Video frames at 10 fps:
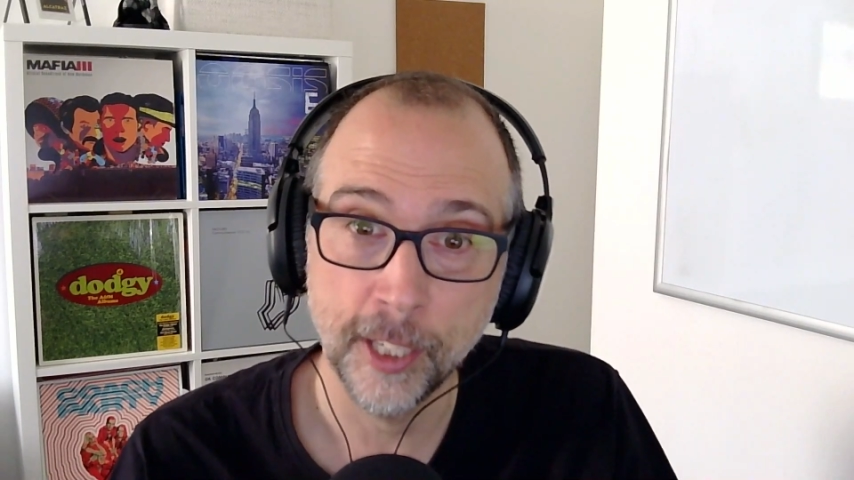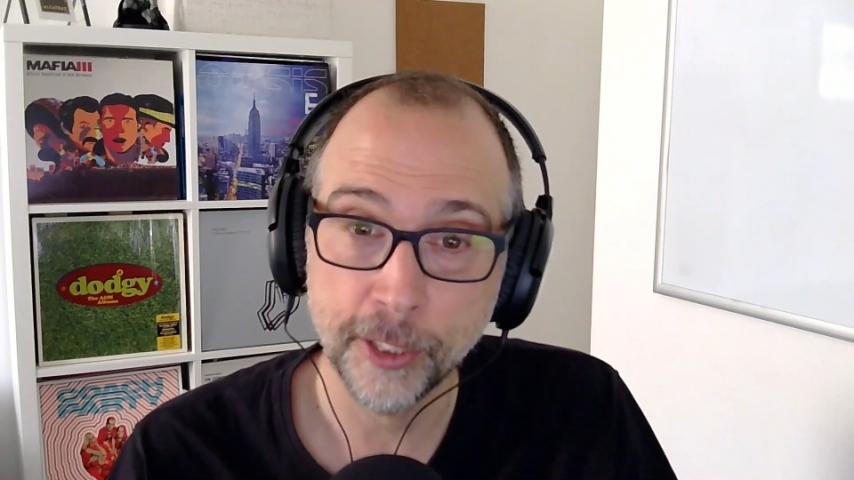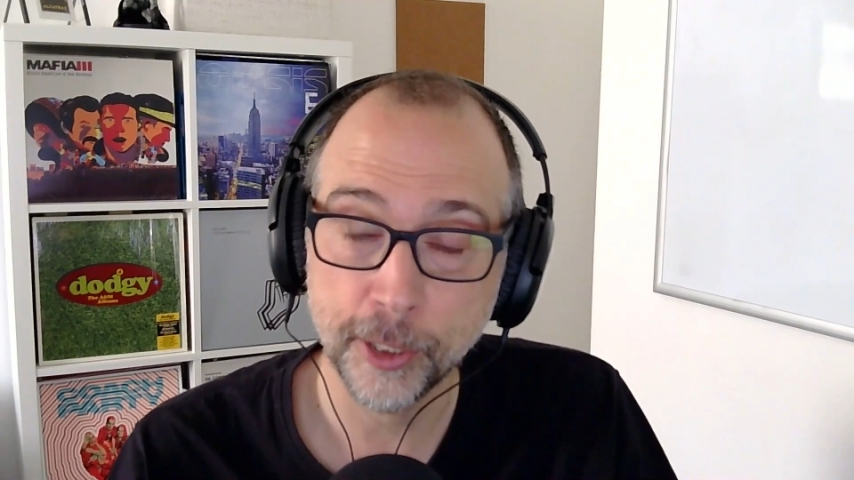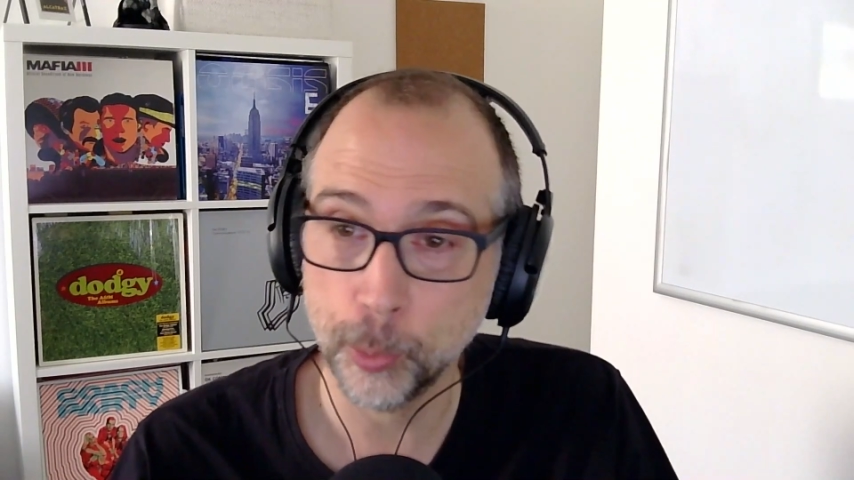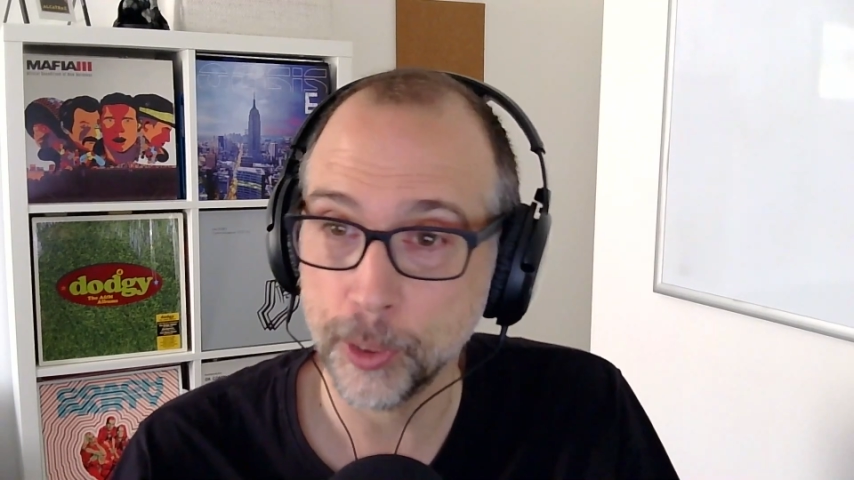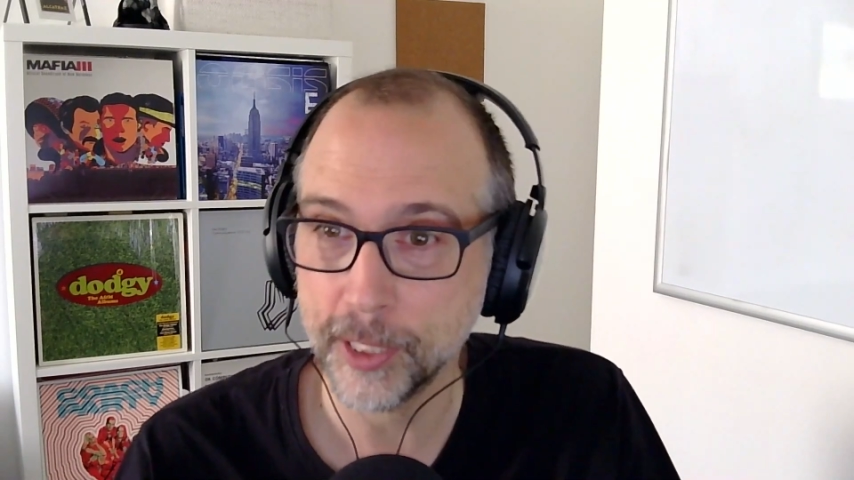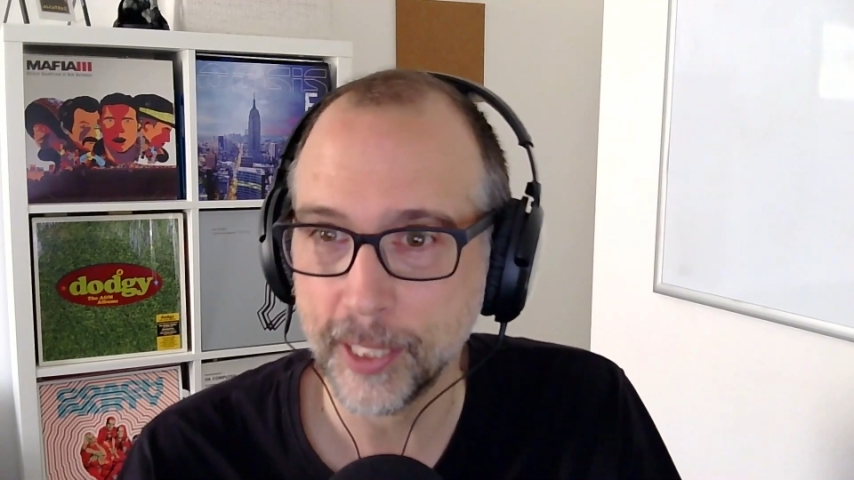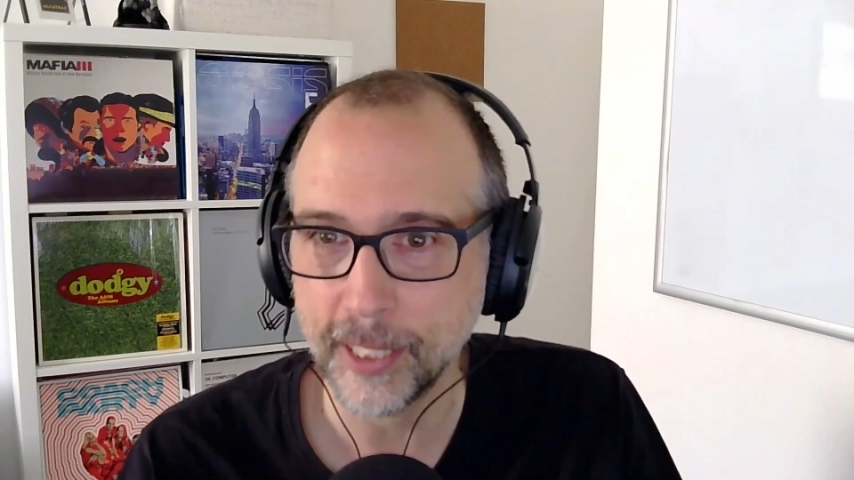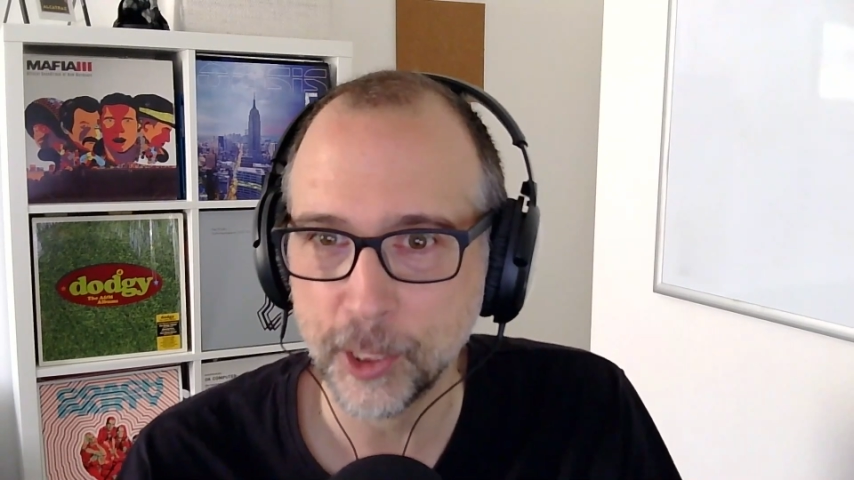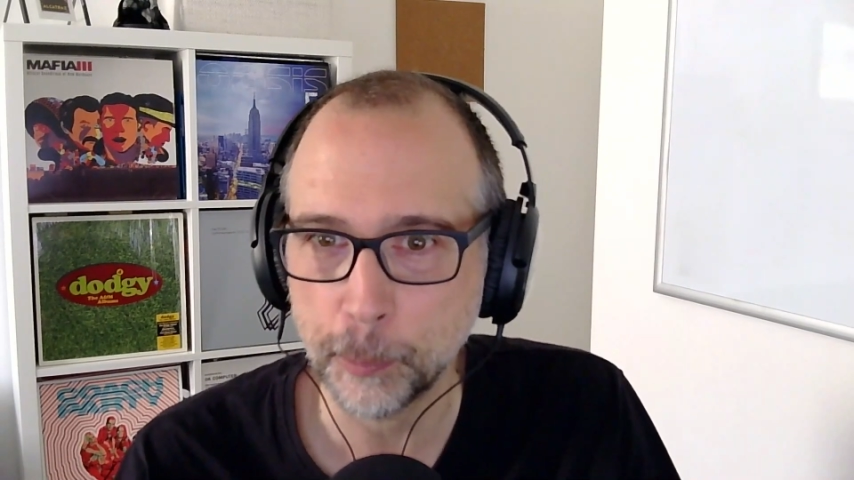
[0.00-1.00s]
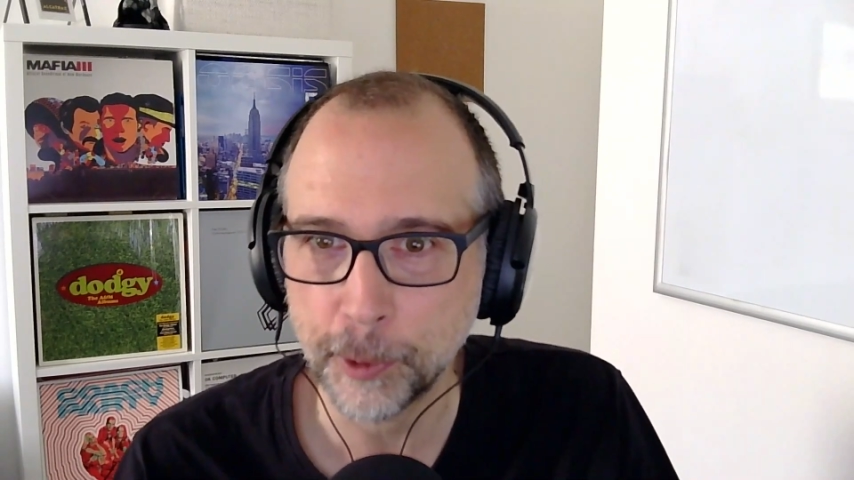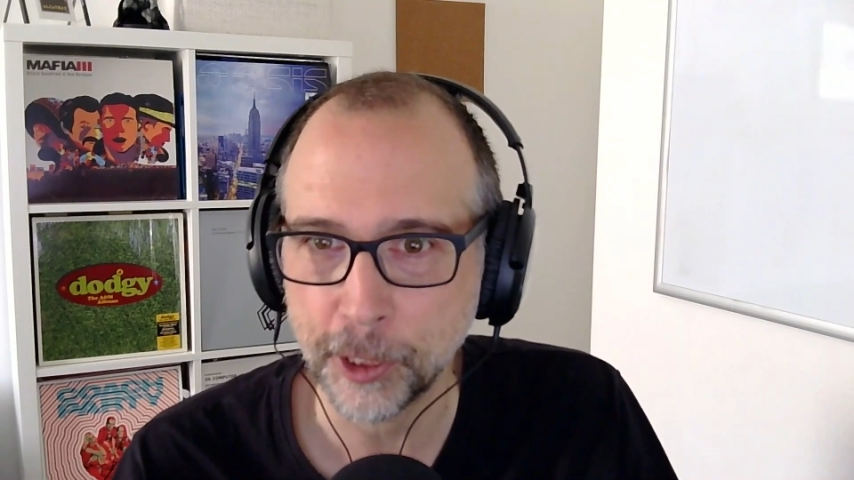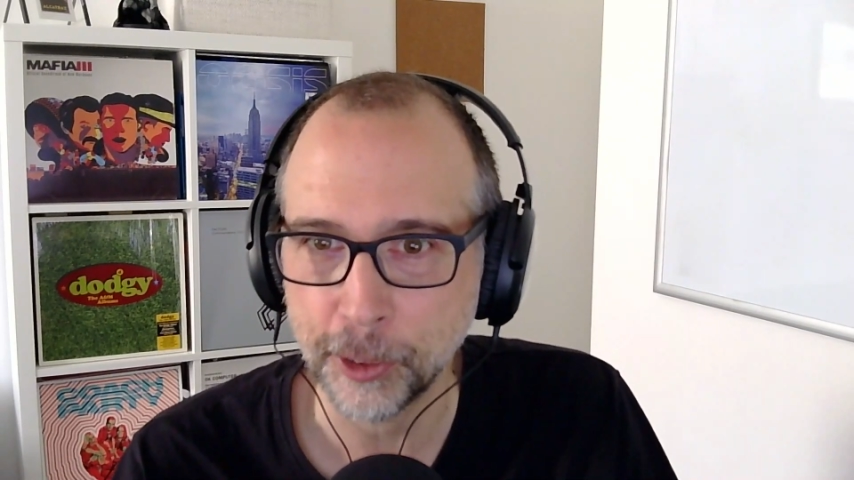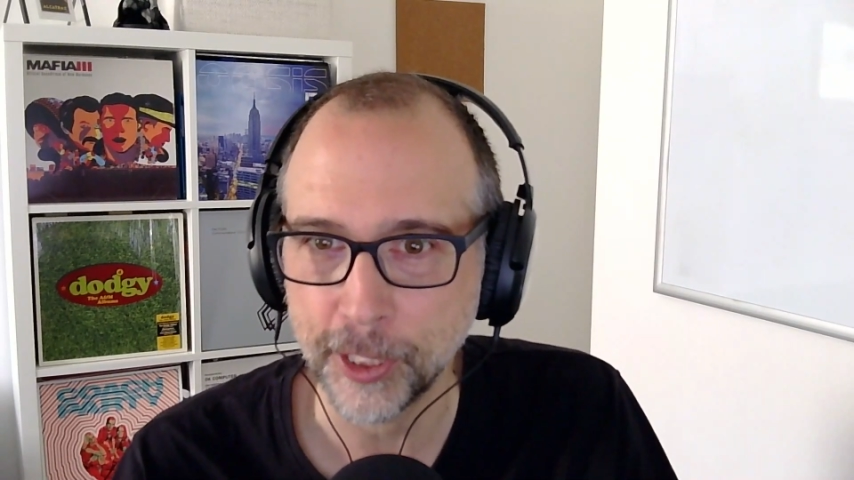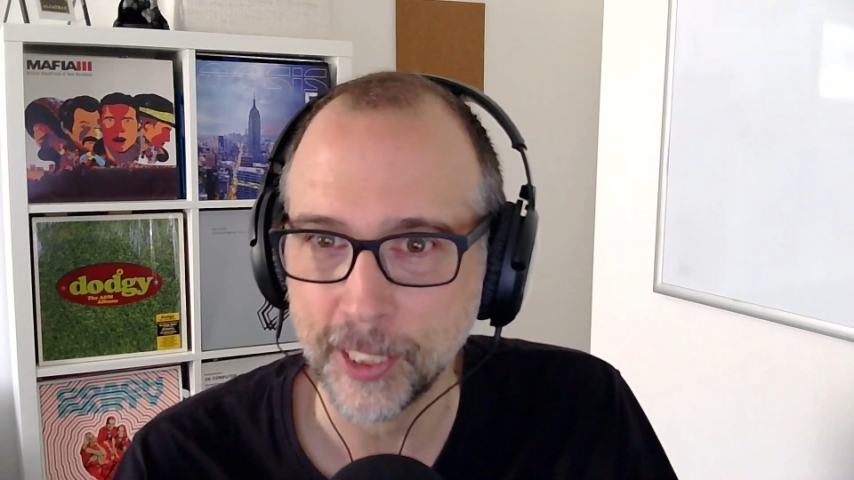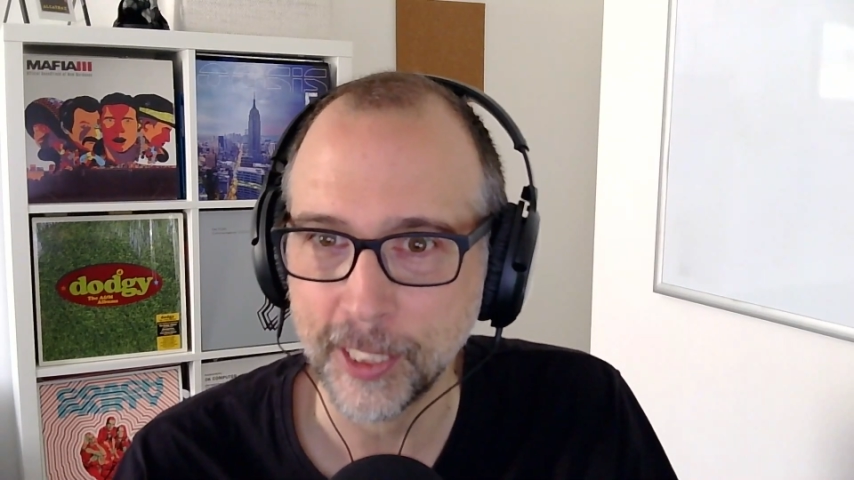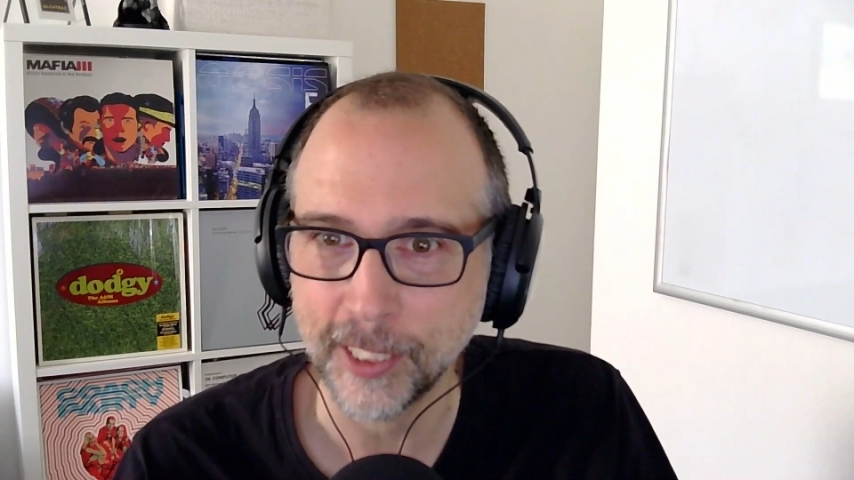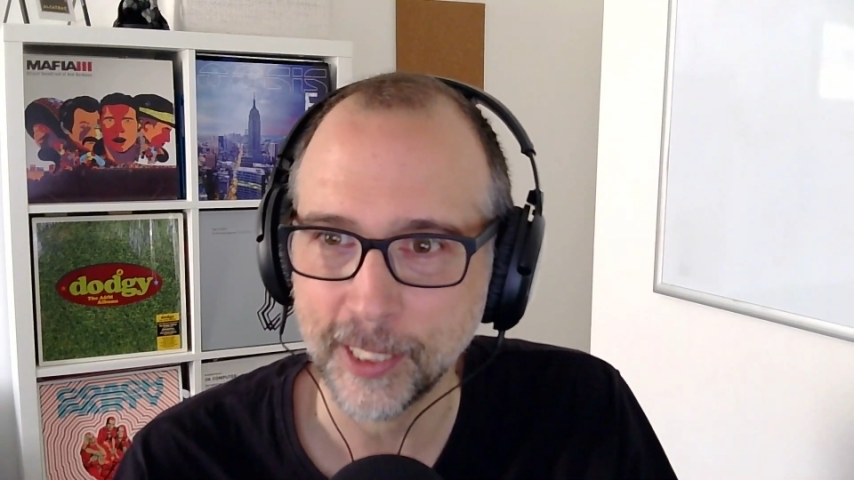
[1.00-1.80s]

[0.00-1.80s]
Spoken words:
just want to take this opportunity to